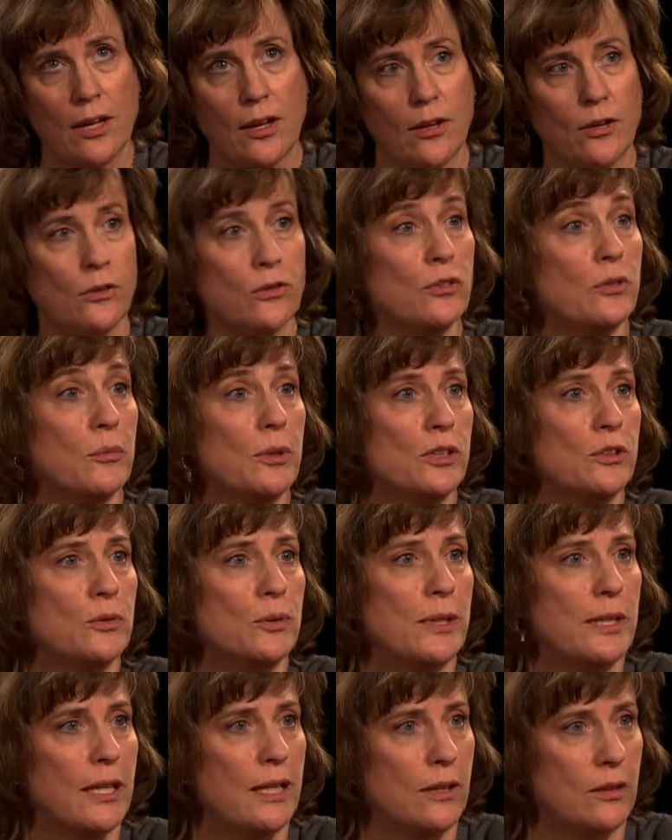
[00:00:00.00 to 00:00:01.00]
You should be
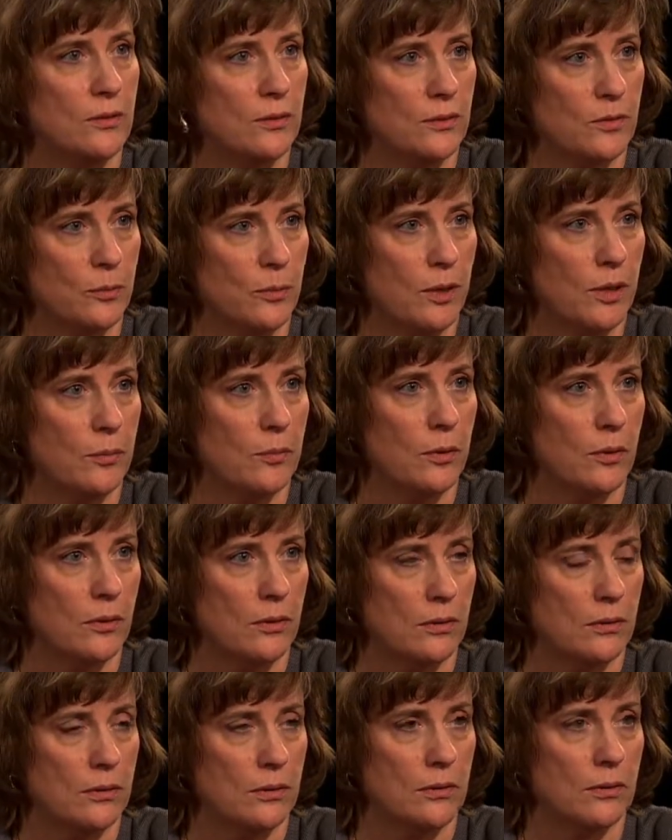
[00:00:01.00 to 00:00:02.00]
treating those
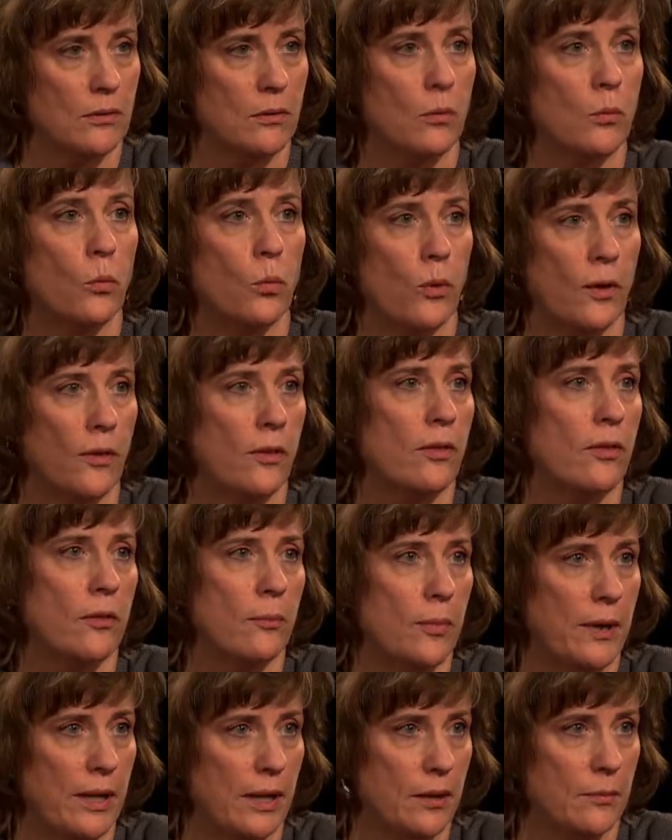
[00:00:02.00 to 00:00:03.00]
people with the
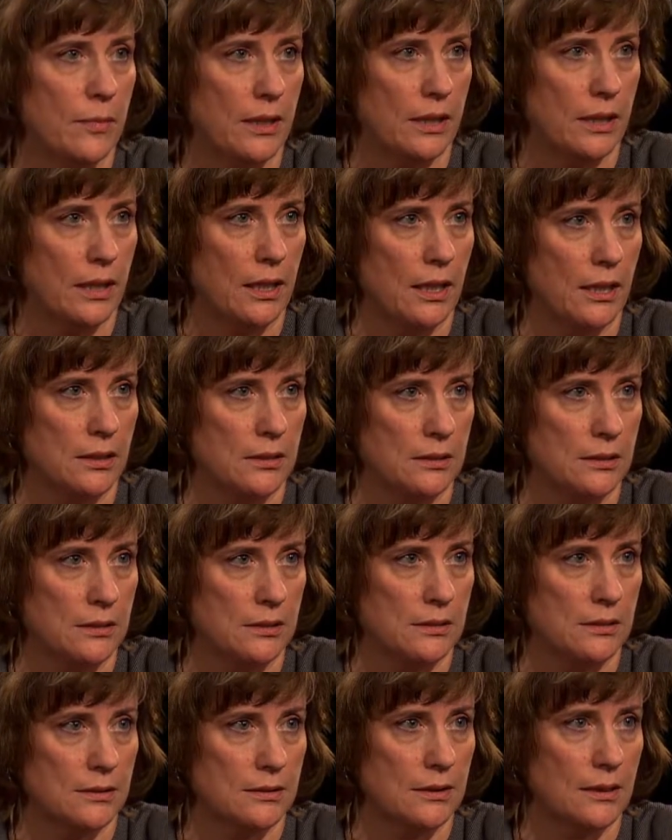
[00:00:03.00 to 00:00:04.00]
pain
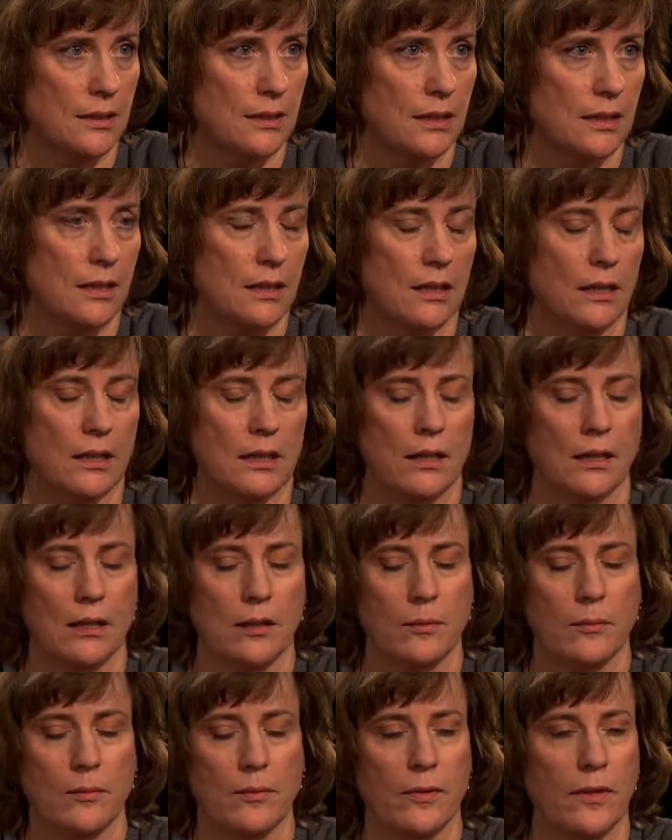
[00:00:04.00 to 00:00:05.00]
medications,
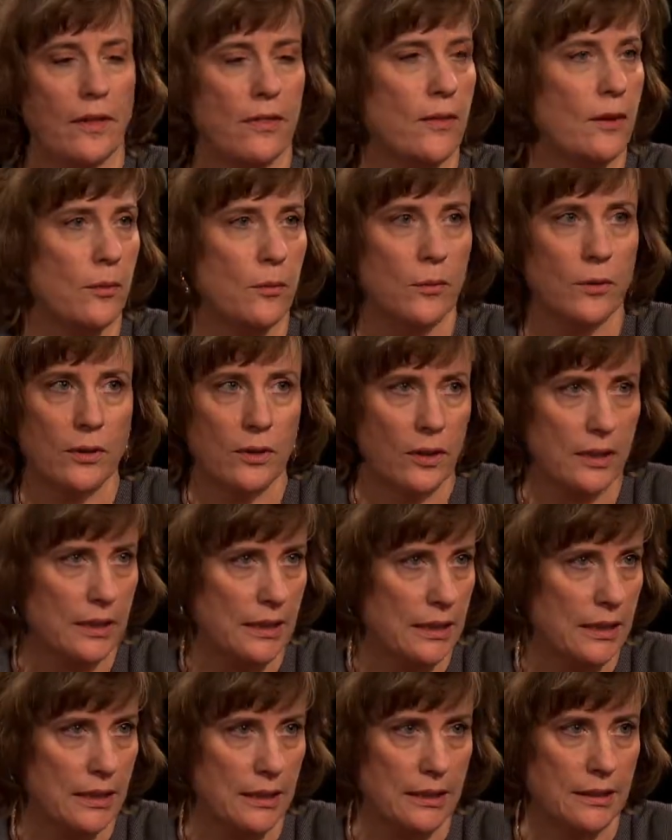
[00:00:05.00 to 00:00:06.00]
um, that they weren't
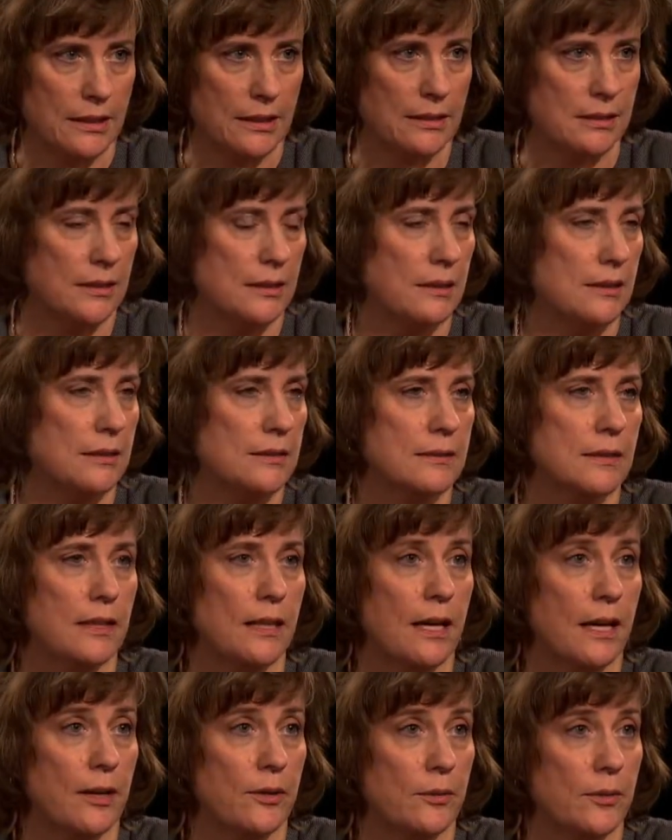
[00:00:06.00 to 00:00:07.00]
going to get addicted because they
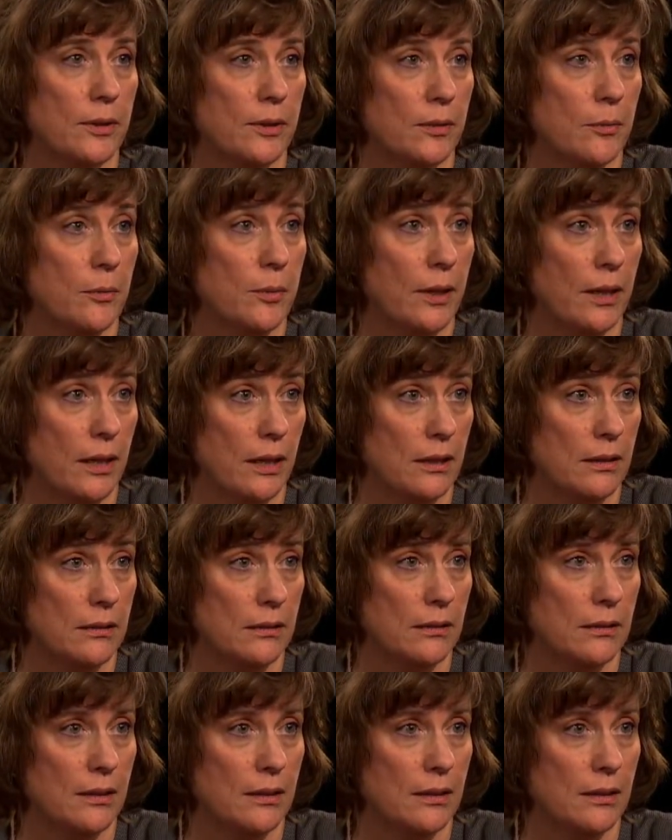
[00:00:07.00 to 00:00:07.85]
had real pain.